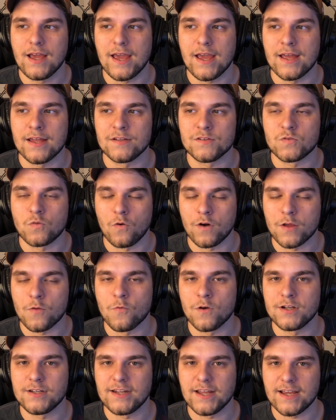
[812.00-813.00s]
in
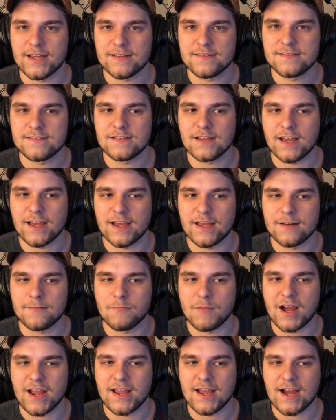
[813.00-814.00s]
21 days.
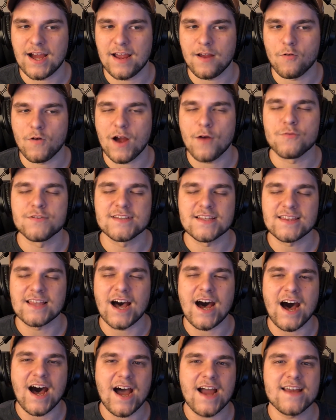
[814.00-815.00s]
And I was at the
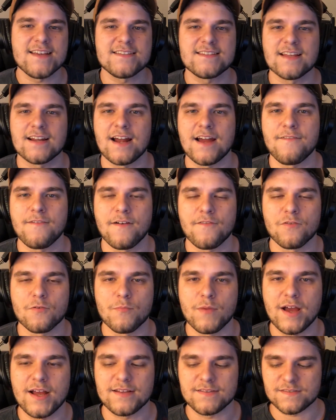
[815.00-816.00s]
highest that I've ever
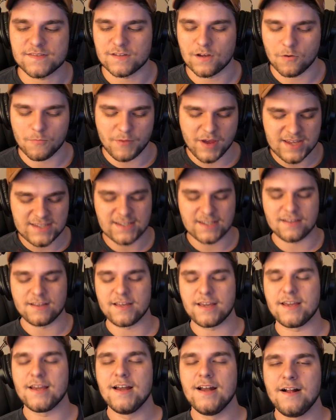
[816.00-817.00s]
been. So
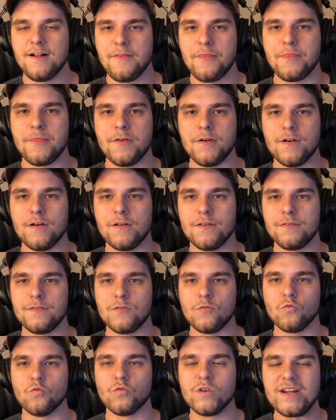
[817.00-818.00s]
basically the
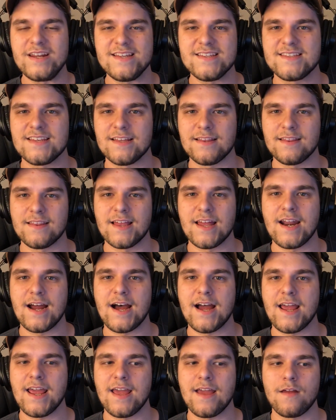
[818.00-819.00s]
reason that
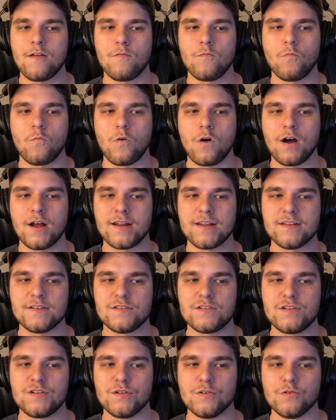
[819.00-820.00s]
I had
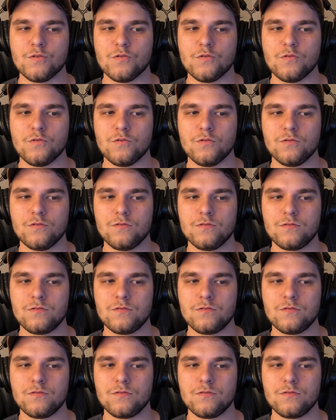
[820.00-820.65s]
wanted to